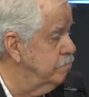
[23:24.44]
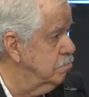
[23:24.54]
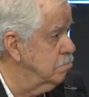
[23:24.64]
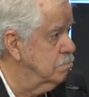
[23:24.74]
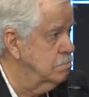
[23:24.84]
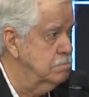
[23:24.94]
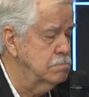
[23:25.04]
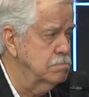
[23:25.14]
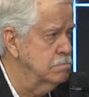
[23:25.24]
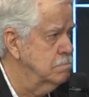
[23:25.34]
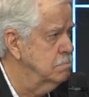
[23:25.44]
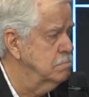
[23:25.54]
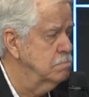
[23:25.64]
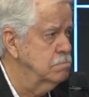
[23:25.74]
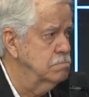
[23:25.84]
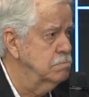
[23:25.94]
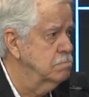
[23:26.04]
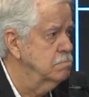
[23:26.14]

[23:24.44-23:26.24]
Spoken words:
No one is speaking in this clip.